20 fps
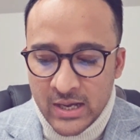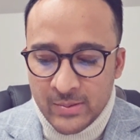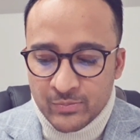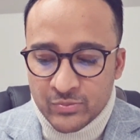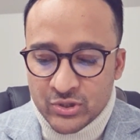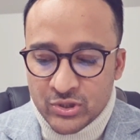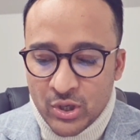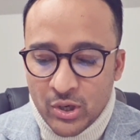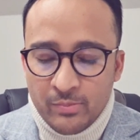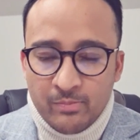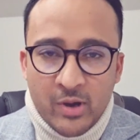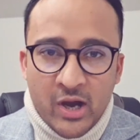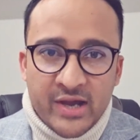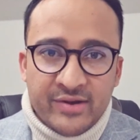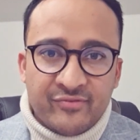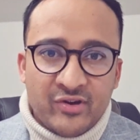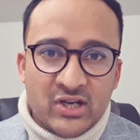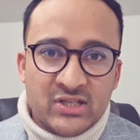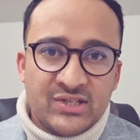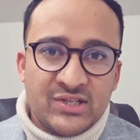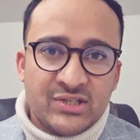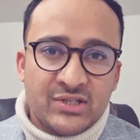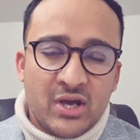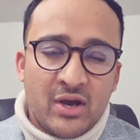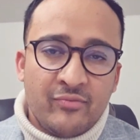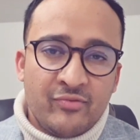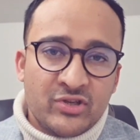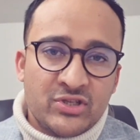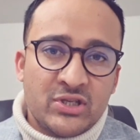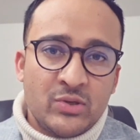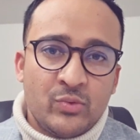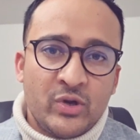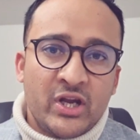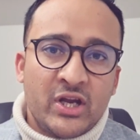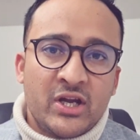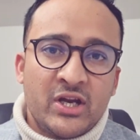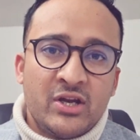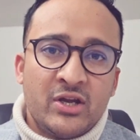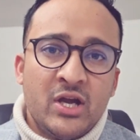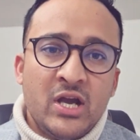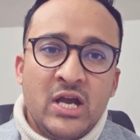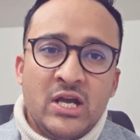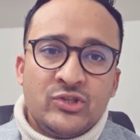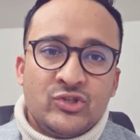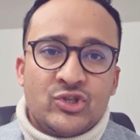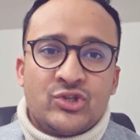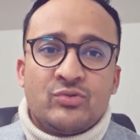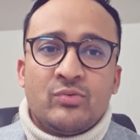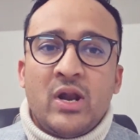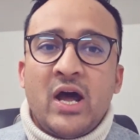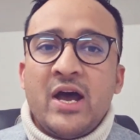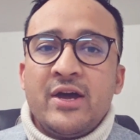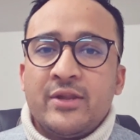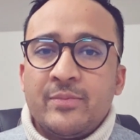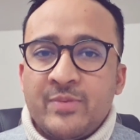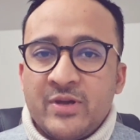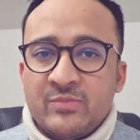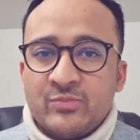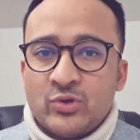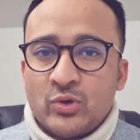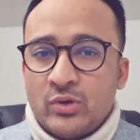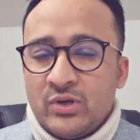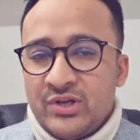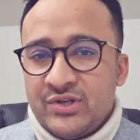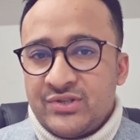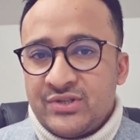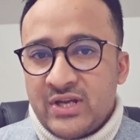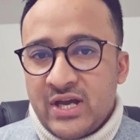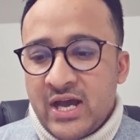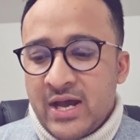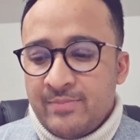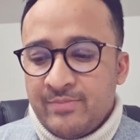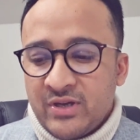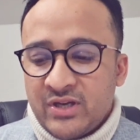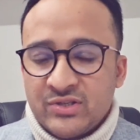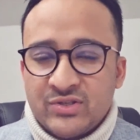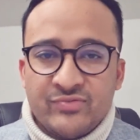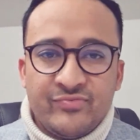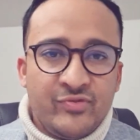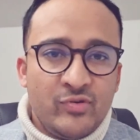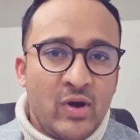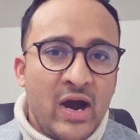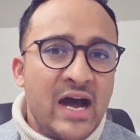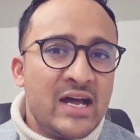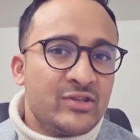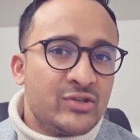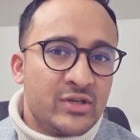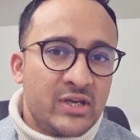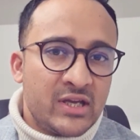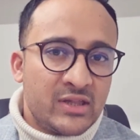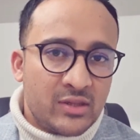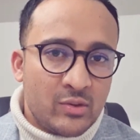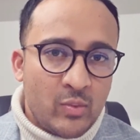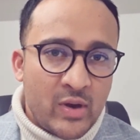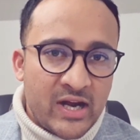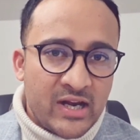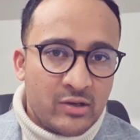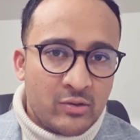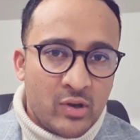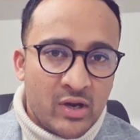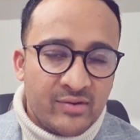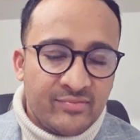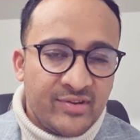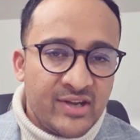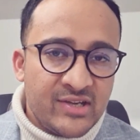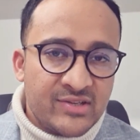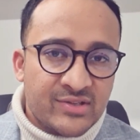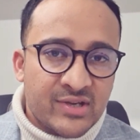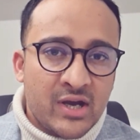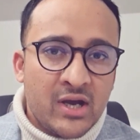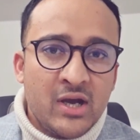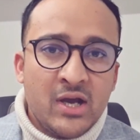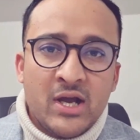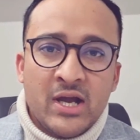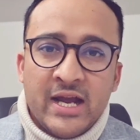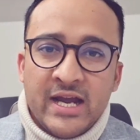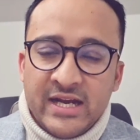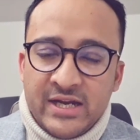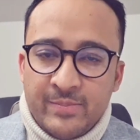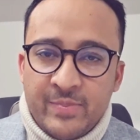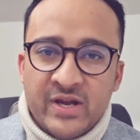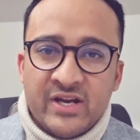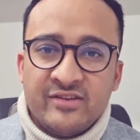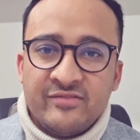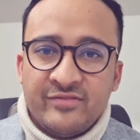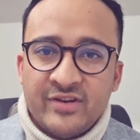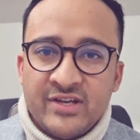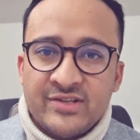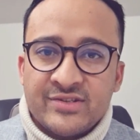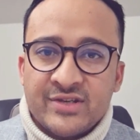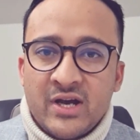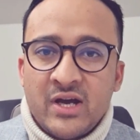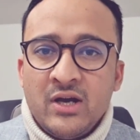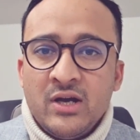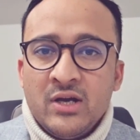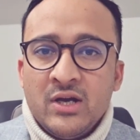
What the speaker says: So my advice is, obviously we're not going to just rely on the PMSOL list, because if you are to get the 189 visa, independent visa,